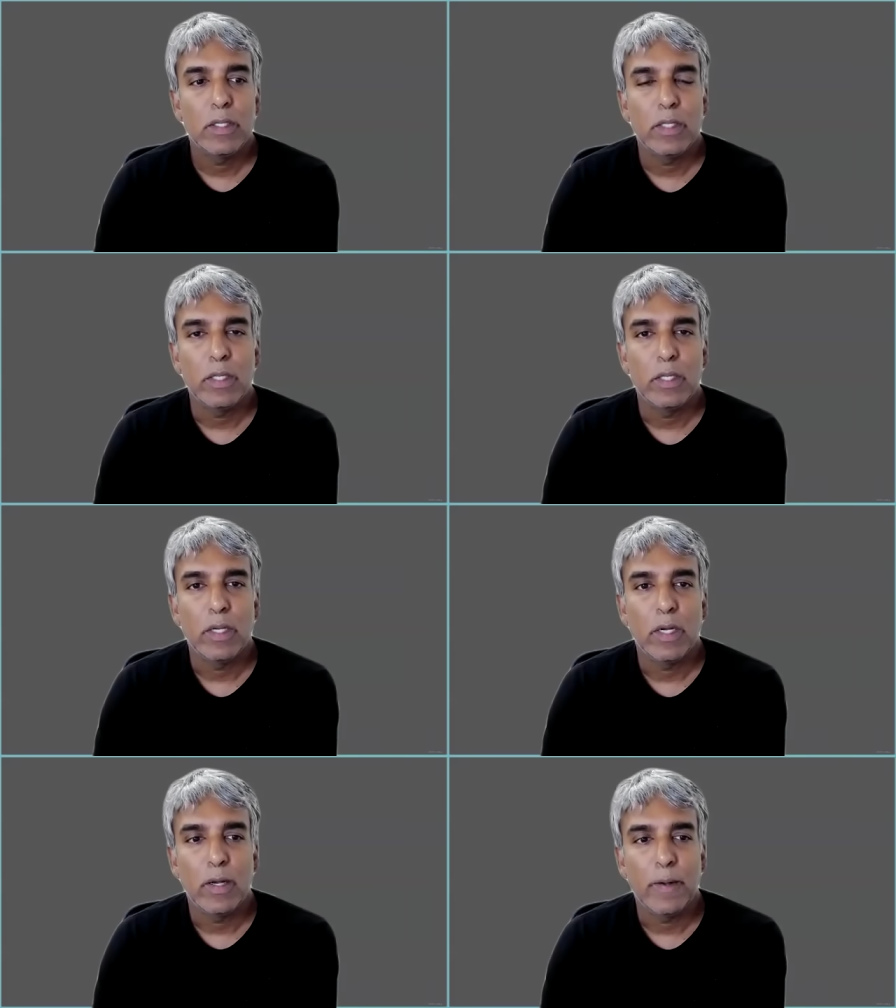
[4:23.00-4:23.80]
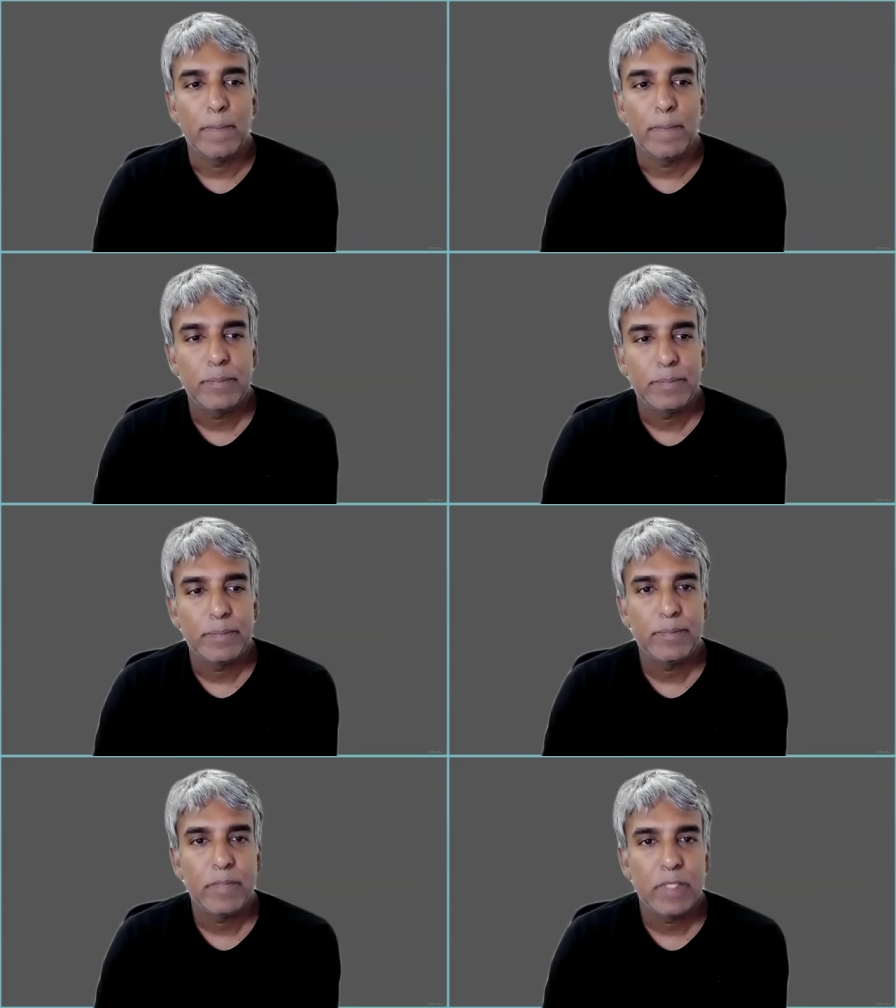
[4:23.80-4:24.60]
The
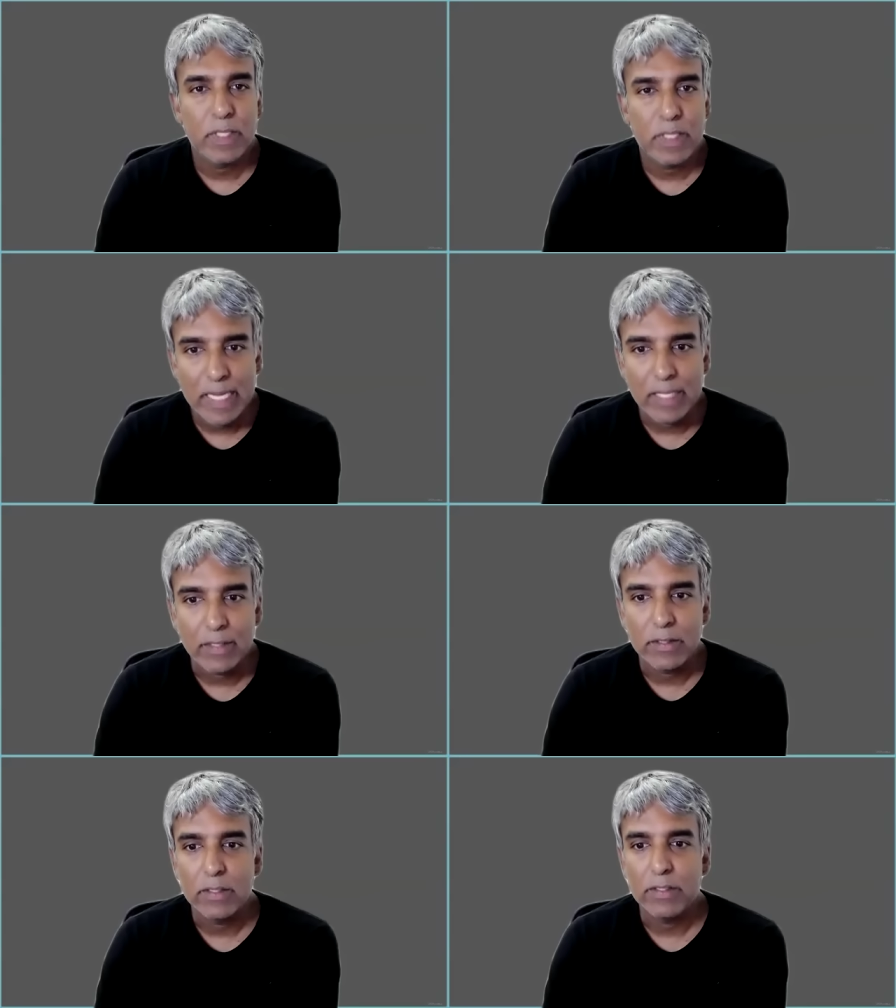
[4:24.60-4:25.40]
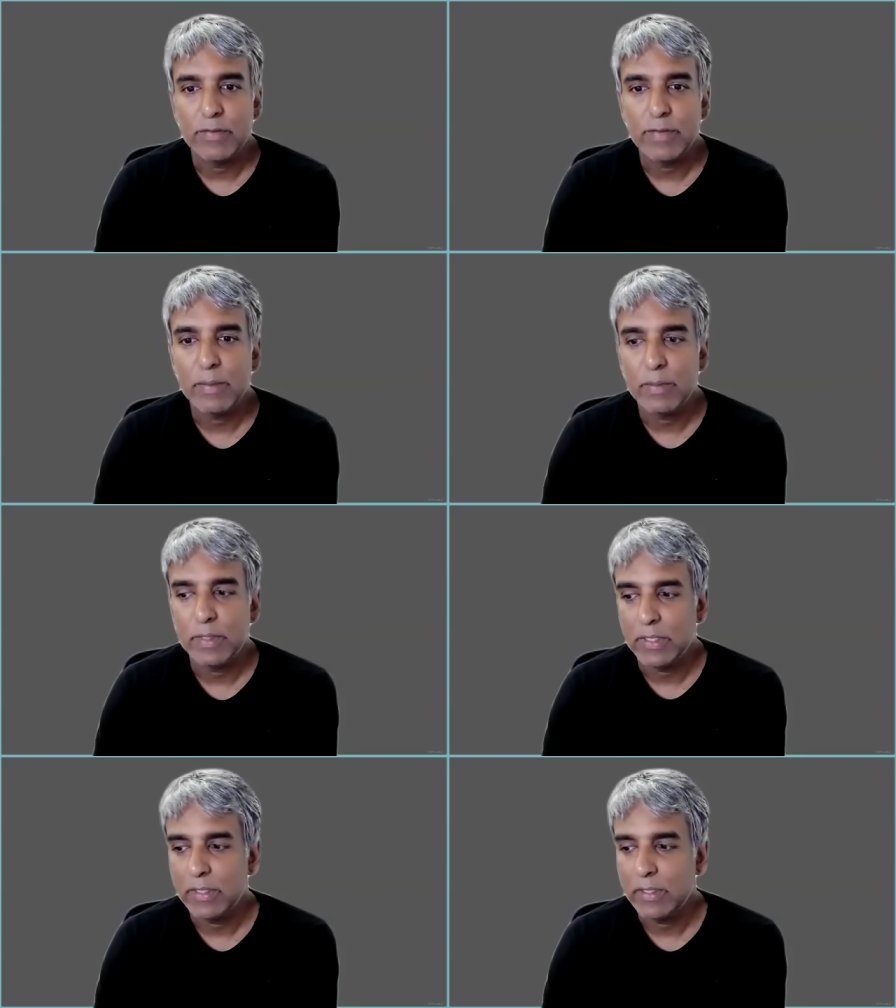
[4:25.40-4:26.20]
clans, these
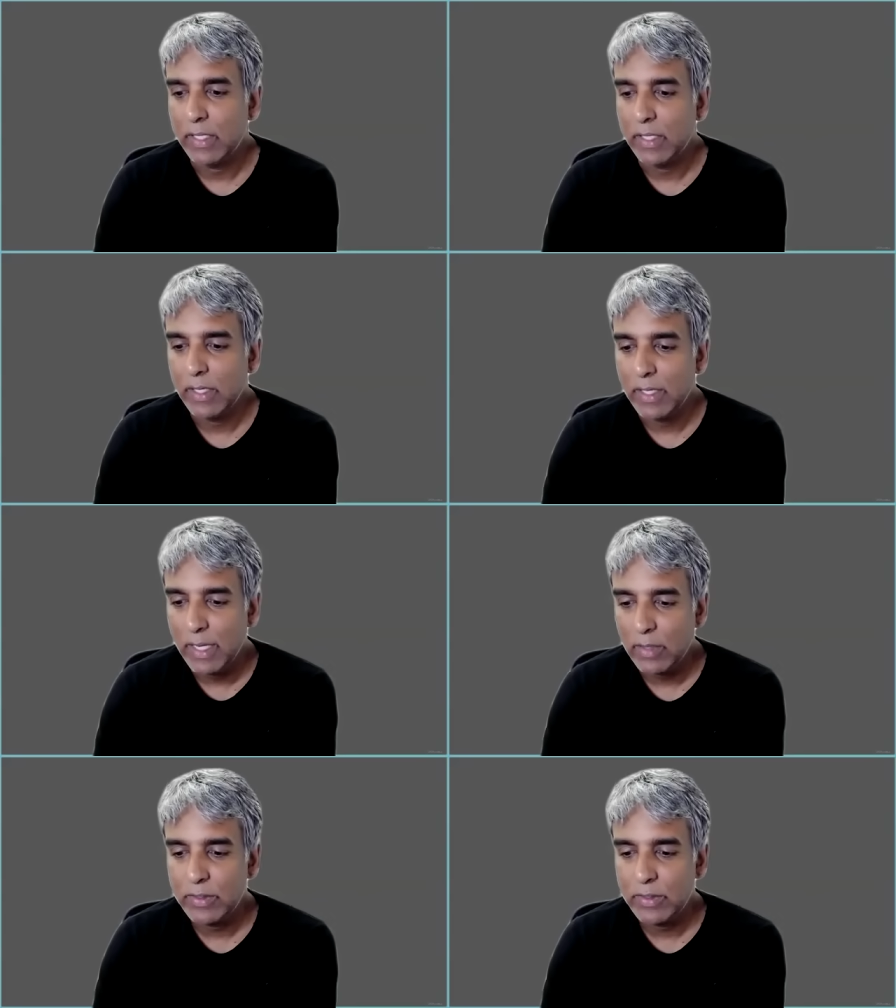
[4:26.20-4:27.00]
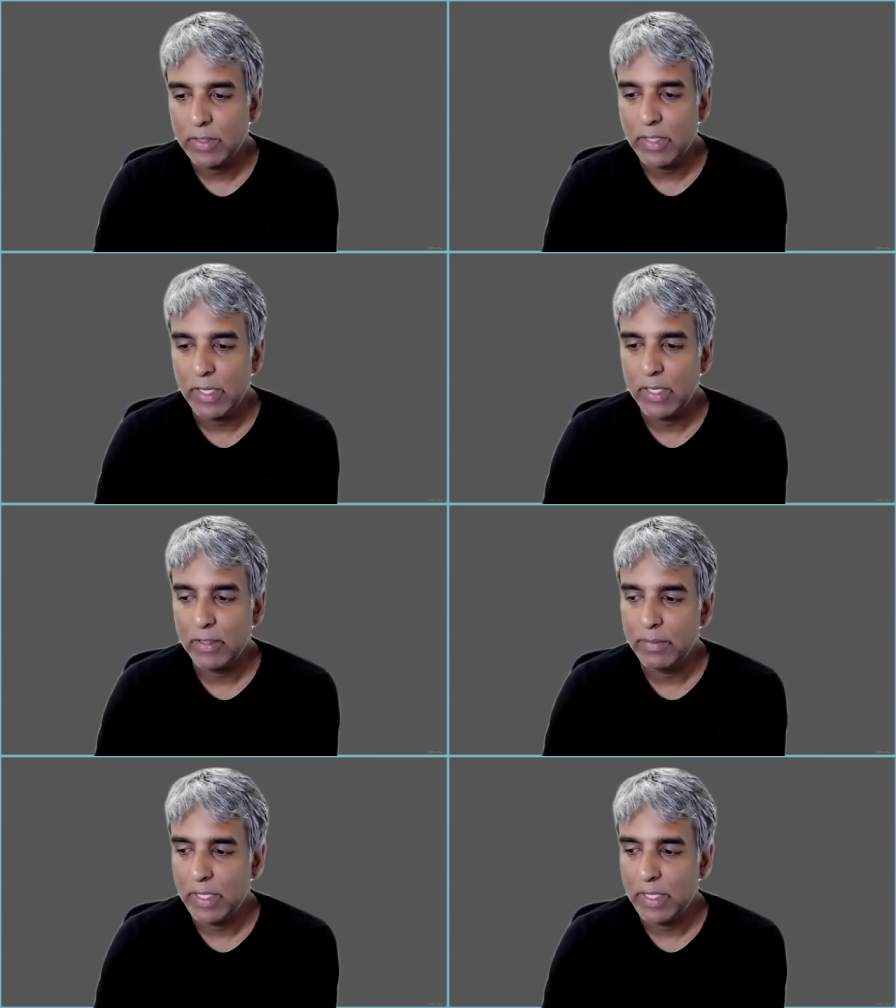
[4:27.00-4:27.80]
families, they announced that they
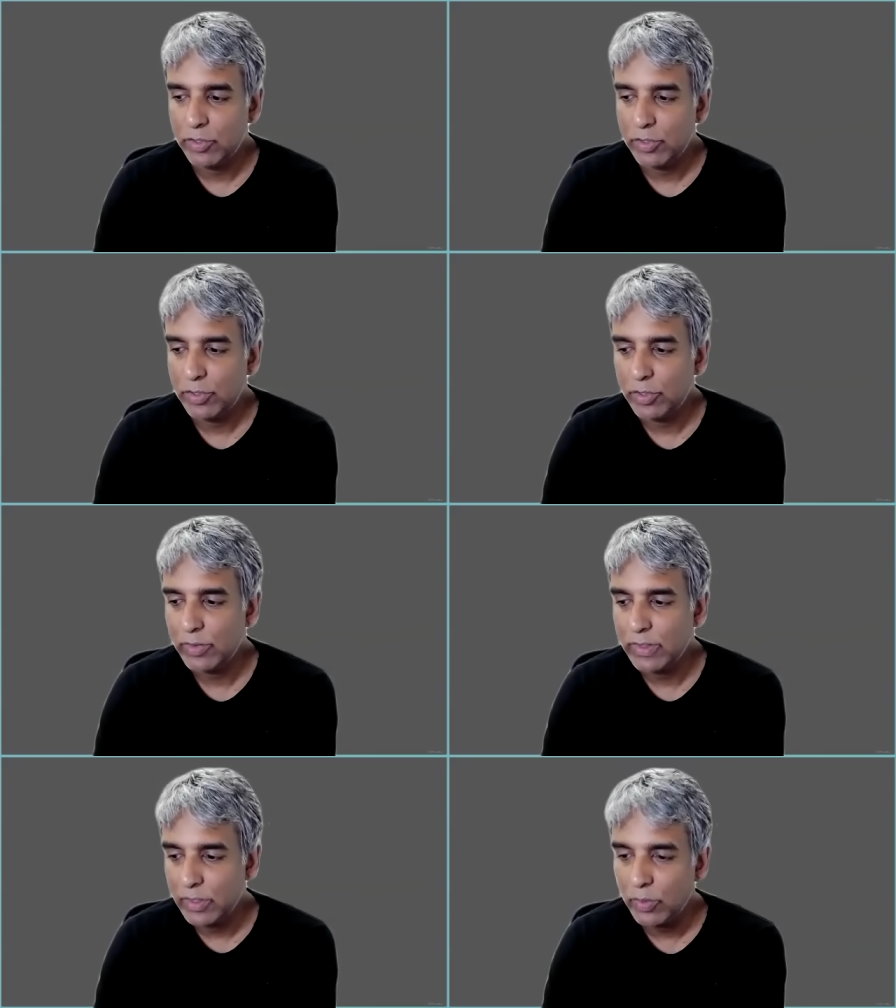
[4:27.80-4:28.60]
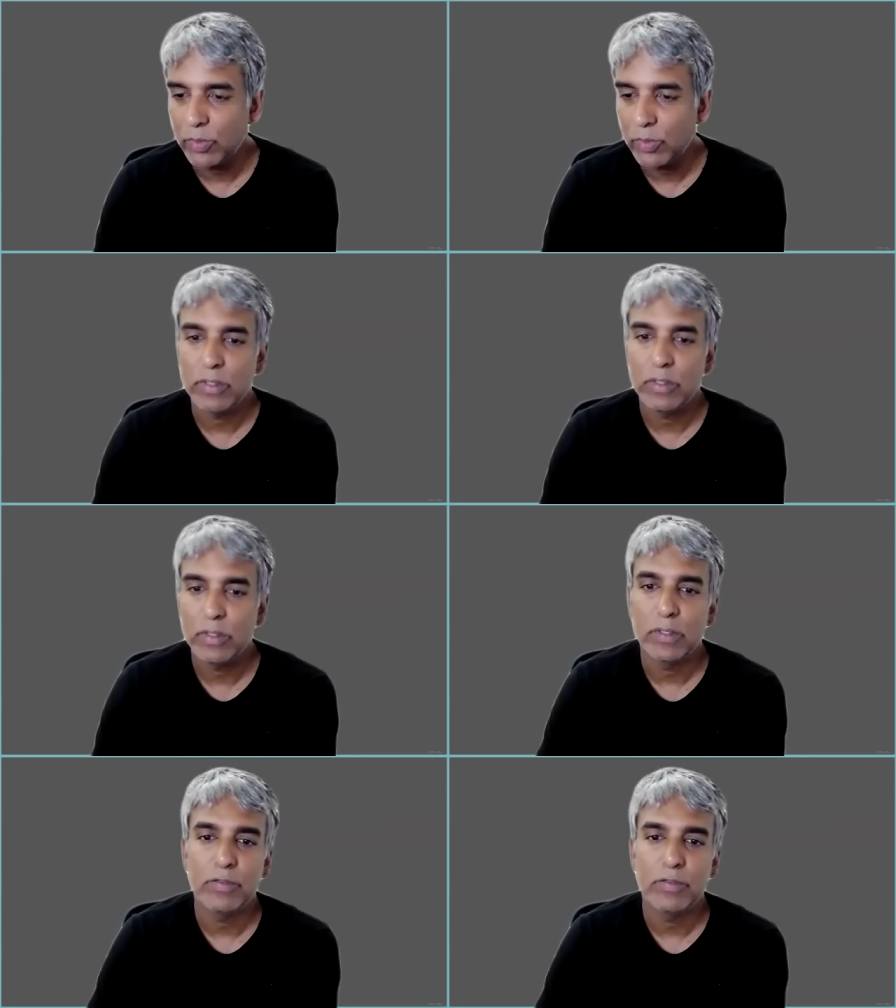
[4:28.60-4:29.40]
had managed to secure the
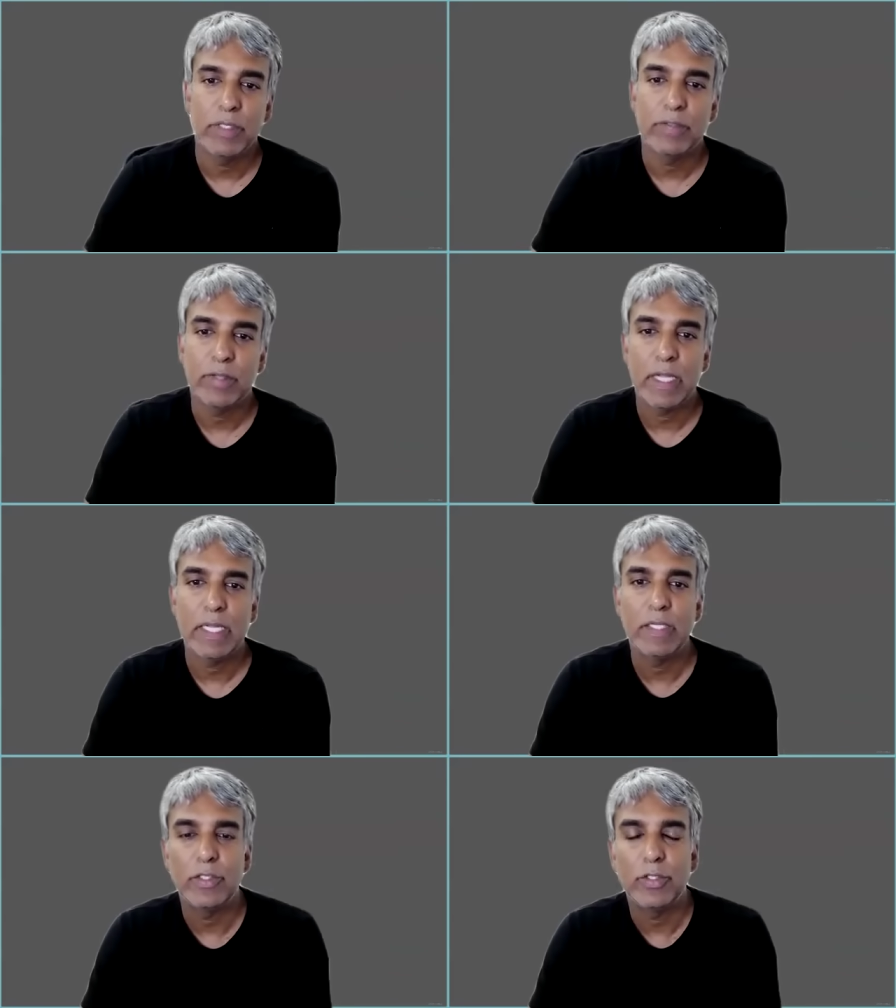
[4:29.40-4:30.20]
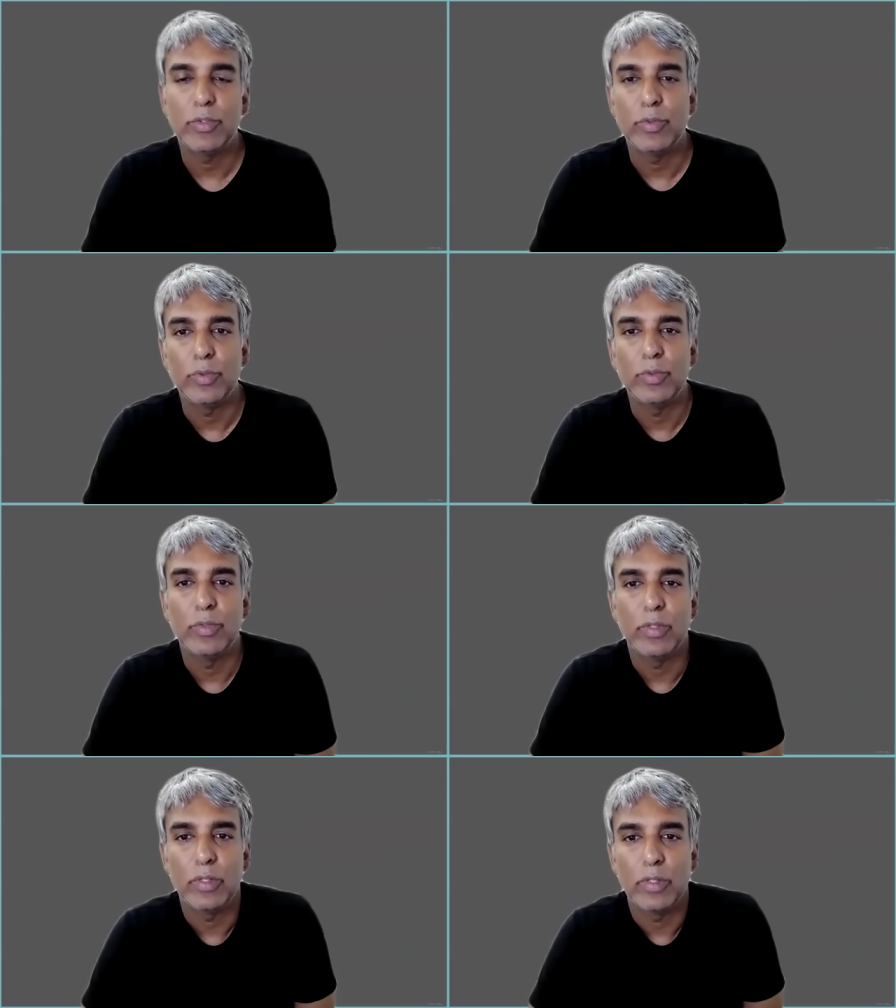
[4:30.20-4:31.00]
delivery of aid to
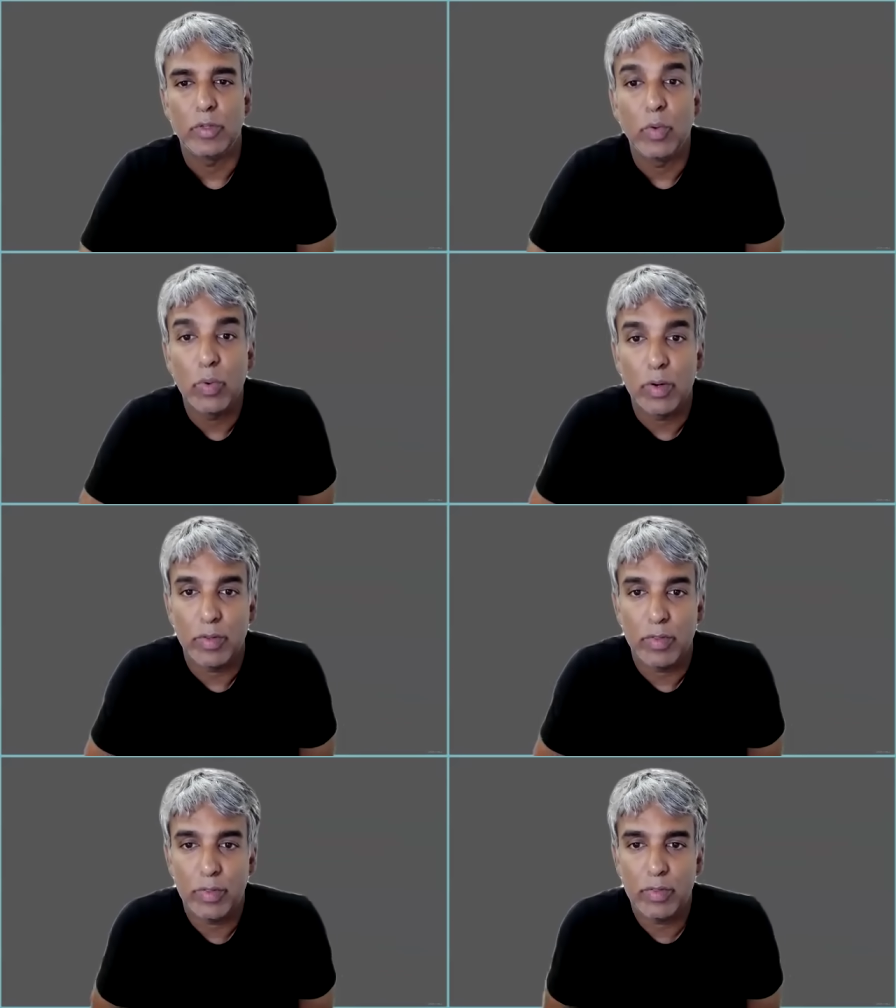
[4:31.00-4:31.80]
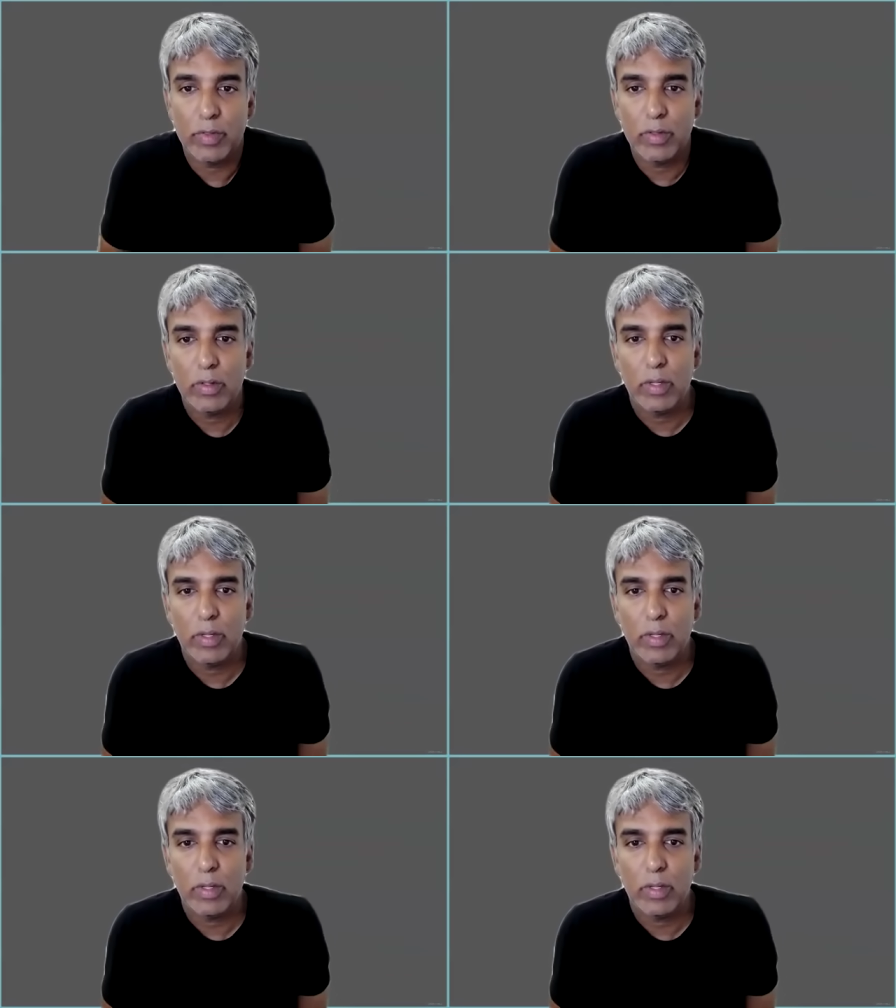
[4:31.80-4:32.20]
the north,